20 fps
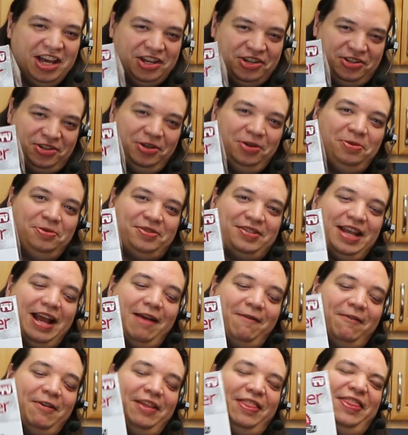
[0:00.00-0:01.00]
Juice
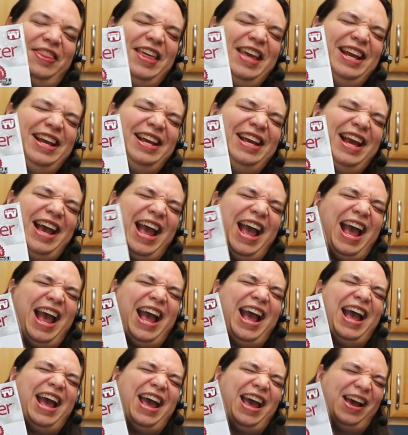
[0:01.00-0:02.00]
everything you
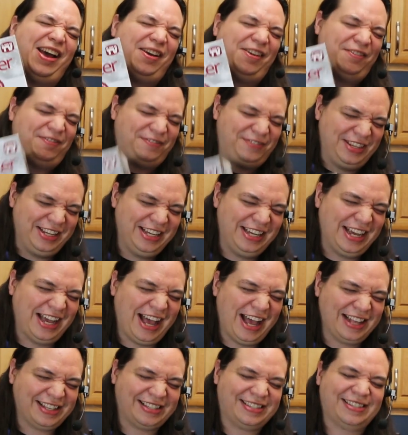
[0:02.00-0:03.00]
have. Do you
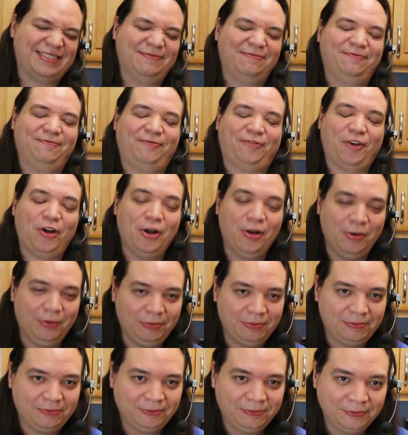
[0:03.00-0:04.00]
got some
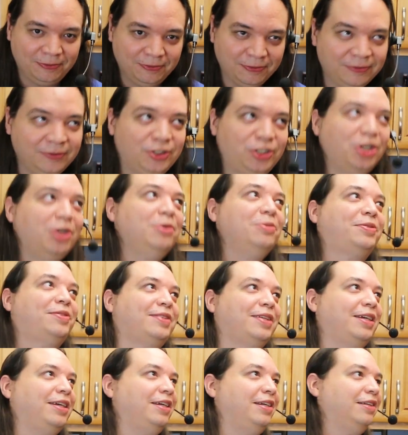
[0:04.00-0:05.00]
fruit?
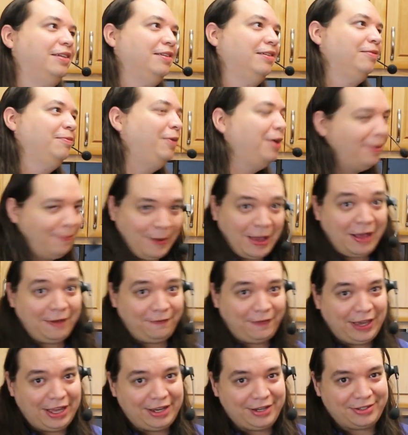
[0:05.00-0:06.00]
Juice it. What
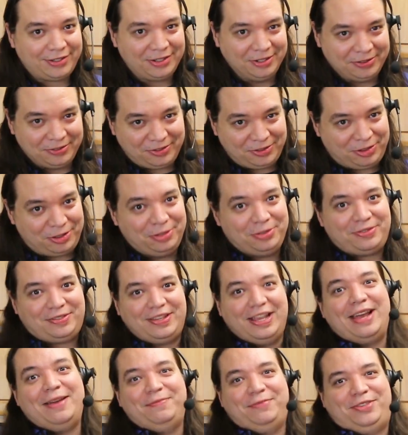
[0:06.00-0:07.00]
about veggies? Juice
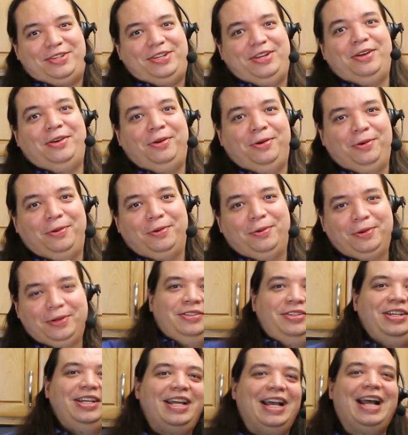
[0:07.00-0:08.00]
them too.
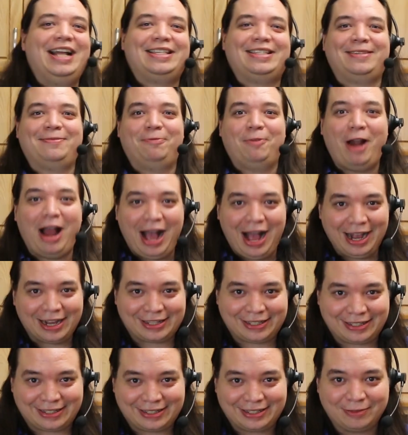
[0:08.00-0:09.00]
Do you got some
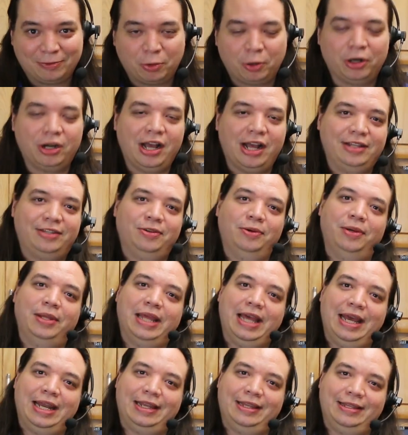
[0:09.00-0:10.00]
rocks? We're not doing
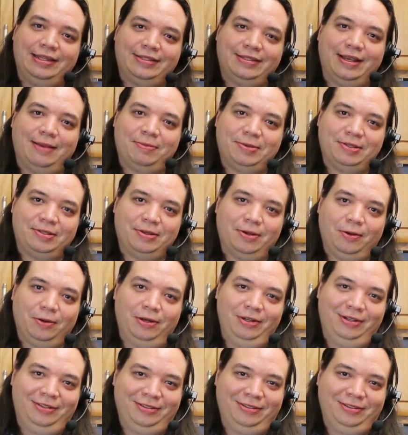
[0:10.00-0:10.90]
that at this episode.